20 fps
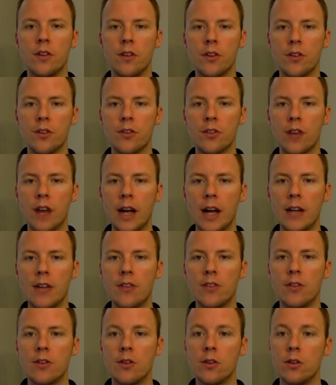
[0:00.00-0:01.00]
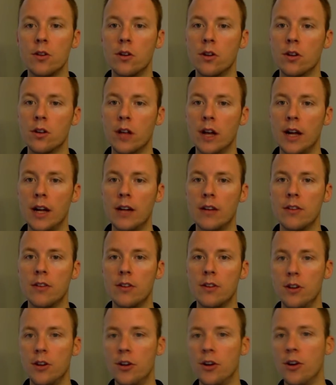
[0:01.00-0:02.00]
and your sites to look like to
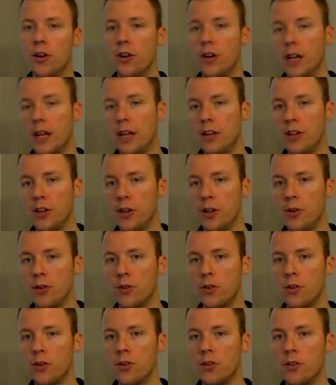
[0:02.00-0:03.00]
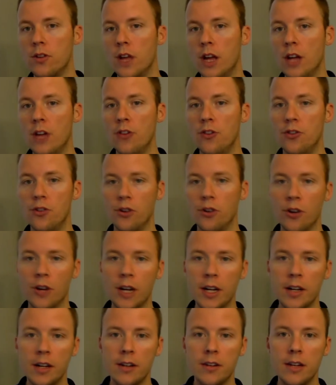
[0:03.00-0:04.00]
your end users
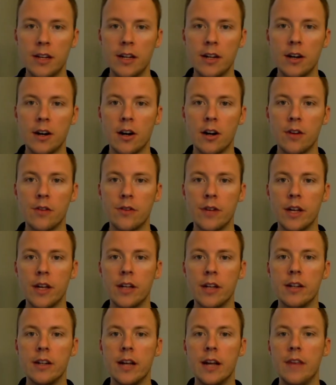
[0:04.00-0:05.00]
during a DR event.